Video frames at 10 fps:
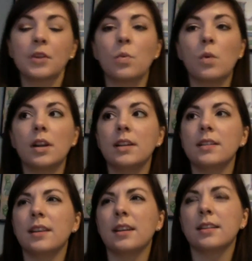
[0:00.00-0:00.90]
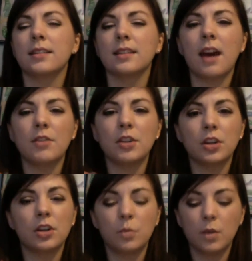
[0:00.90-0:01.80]
One is like this
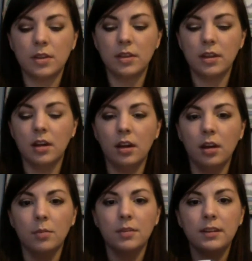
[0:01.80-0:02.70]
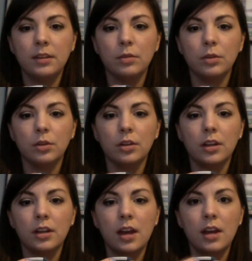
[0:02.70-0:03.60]
lavender with the
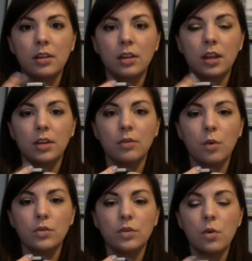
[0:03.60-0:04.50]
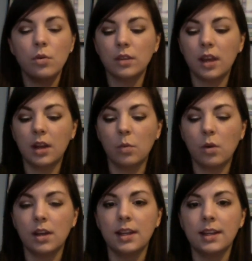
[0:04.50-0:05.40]
silver like rose gold, and
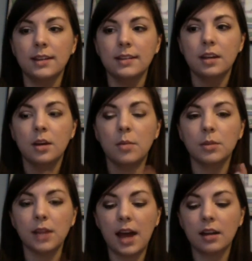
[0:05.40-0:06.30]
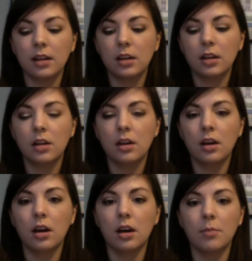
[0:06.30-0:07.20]
one is black
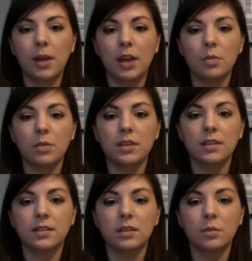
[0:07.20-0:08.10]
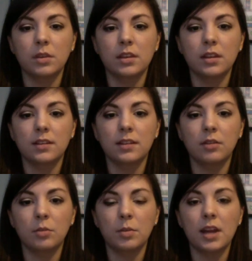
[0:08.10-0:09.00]
band with the
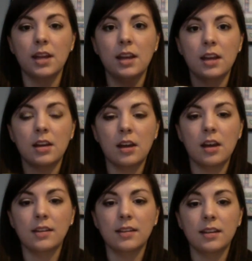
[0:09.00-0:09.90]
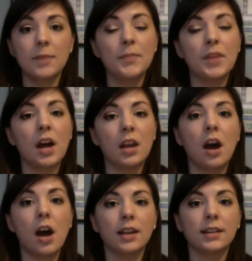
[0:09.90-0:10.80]
silver bit as an
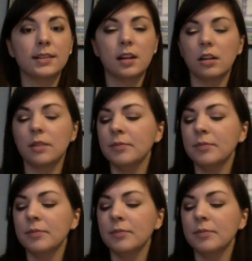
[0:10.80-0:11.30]
onyx color,